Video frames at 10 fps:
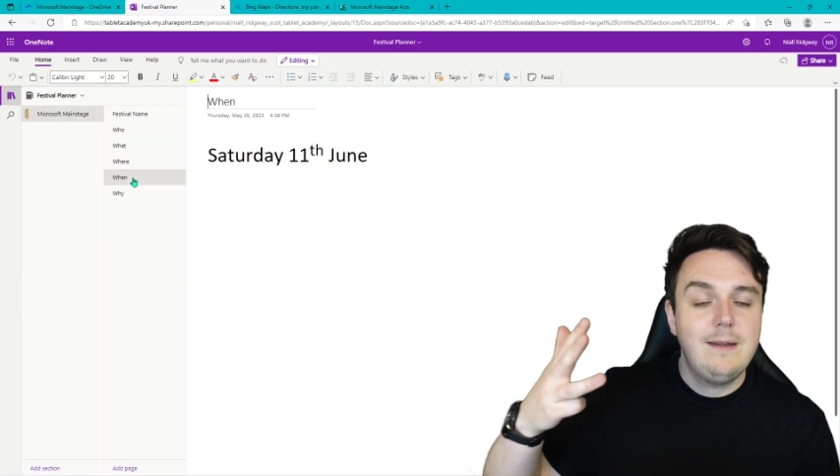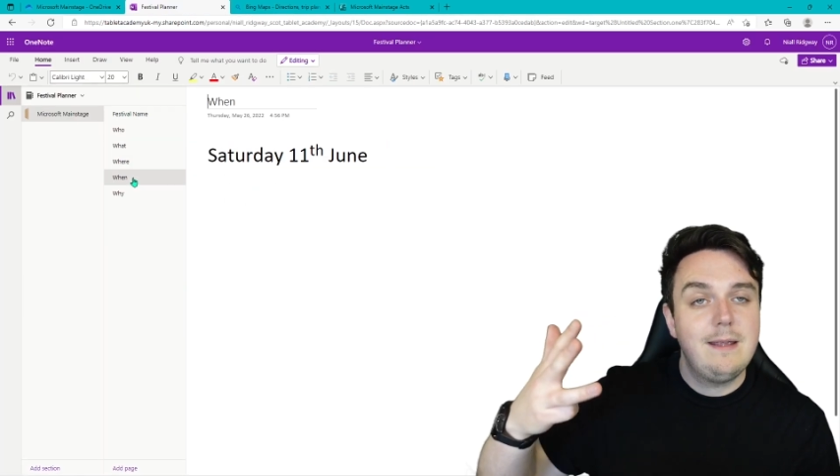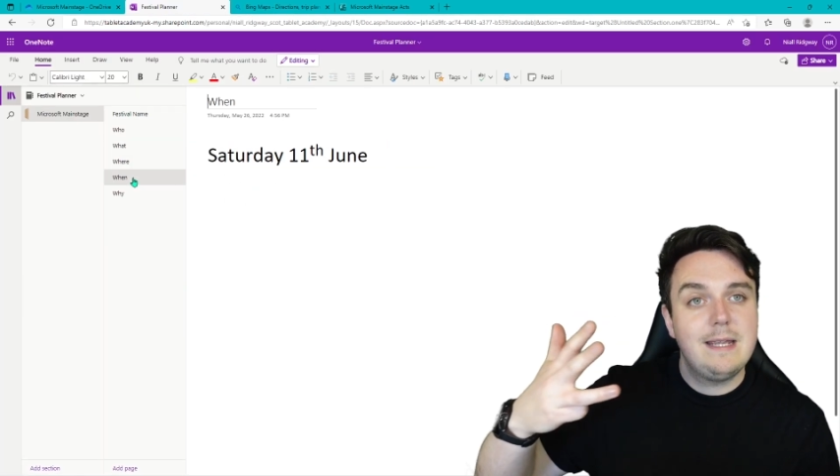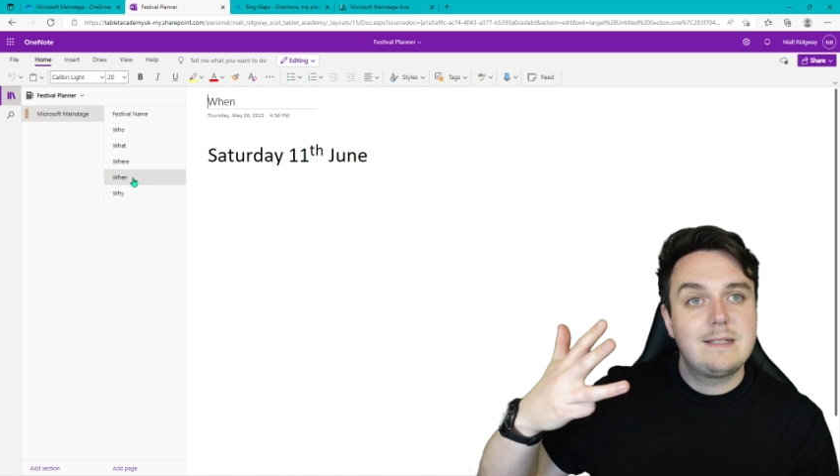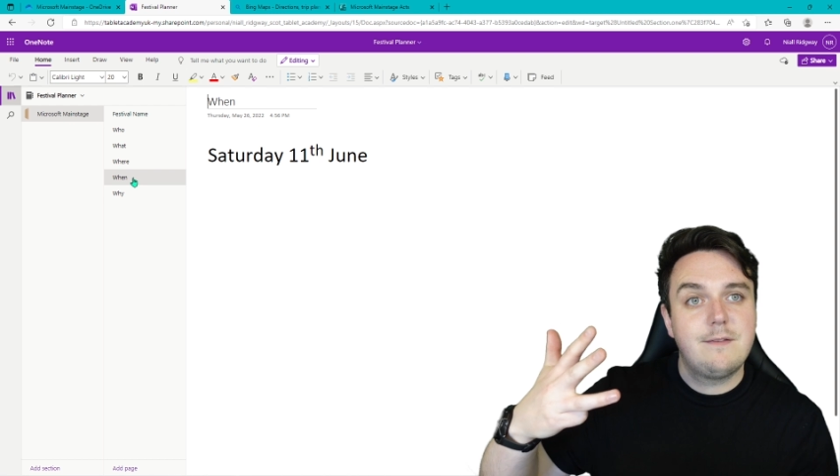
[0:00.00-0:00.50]

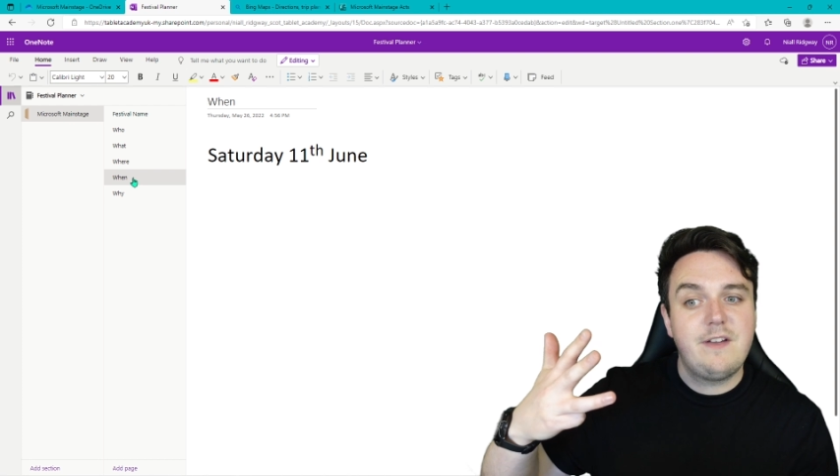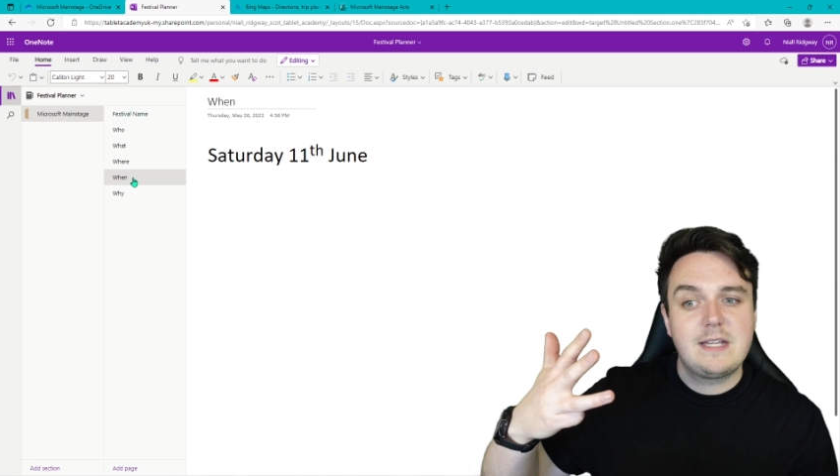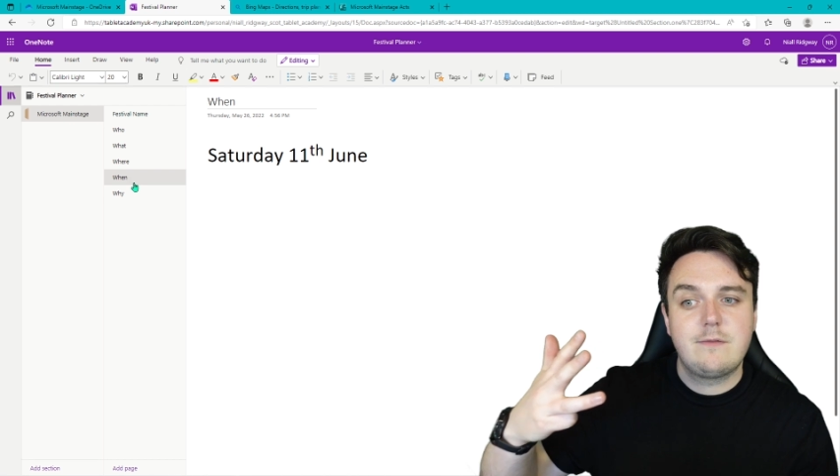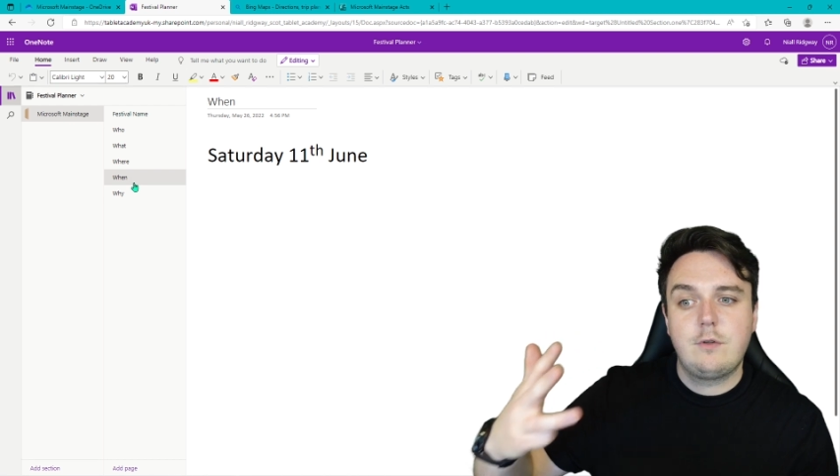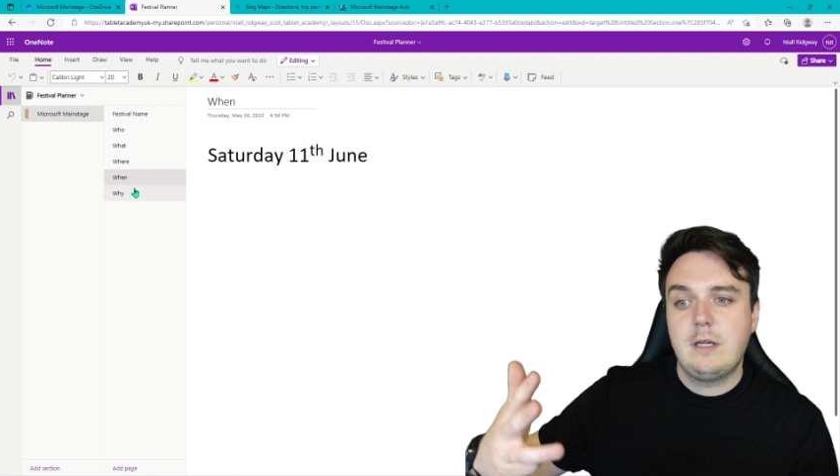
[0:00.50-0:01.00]
is the
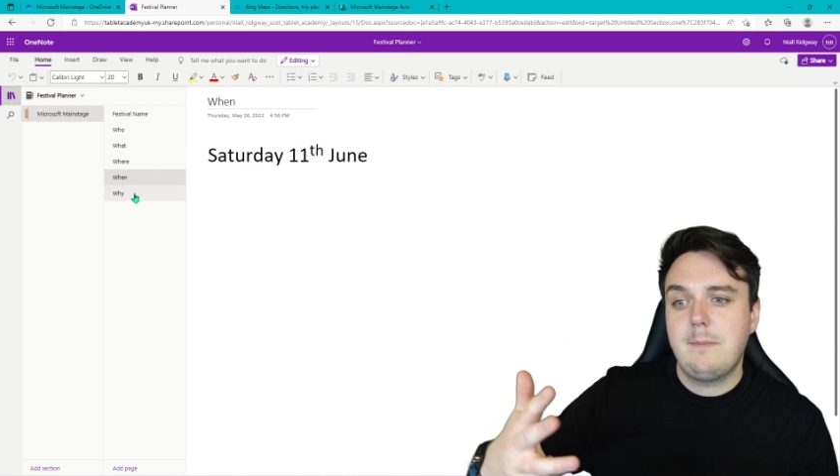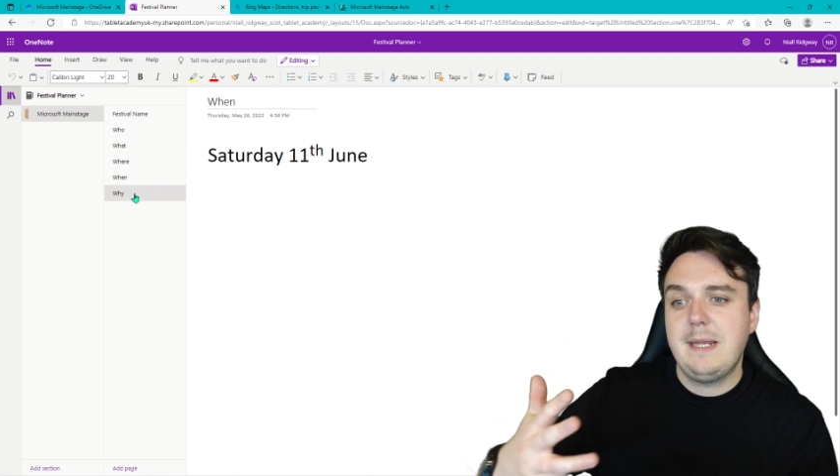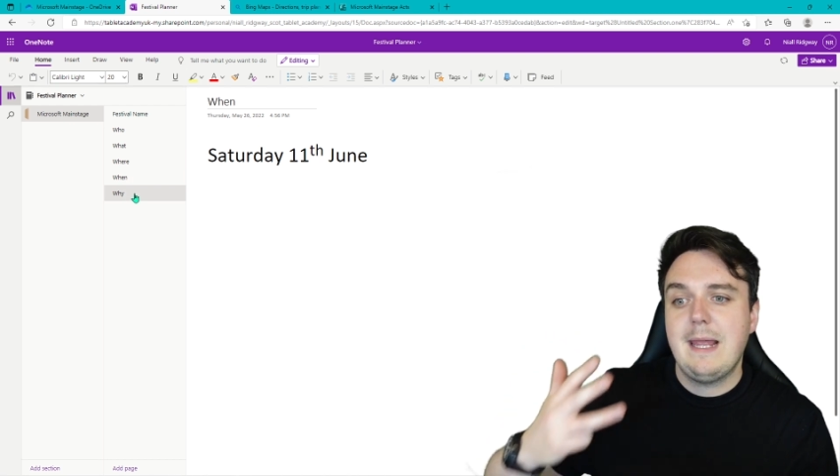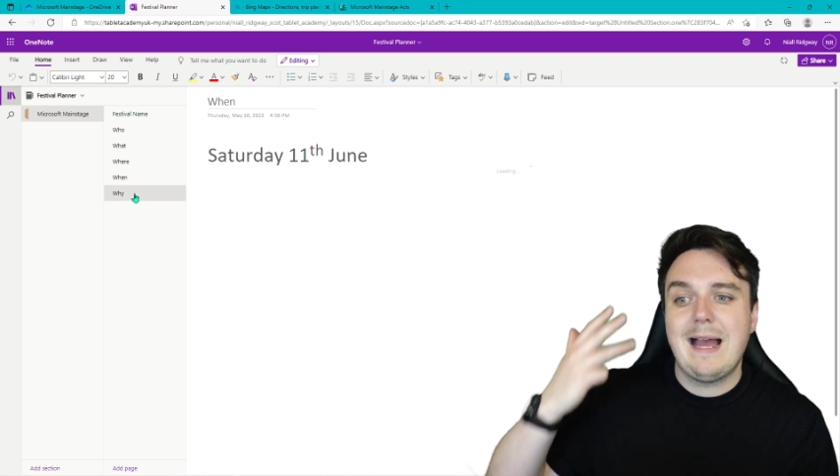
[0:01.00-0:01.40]
festival going to be,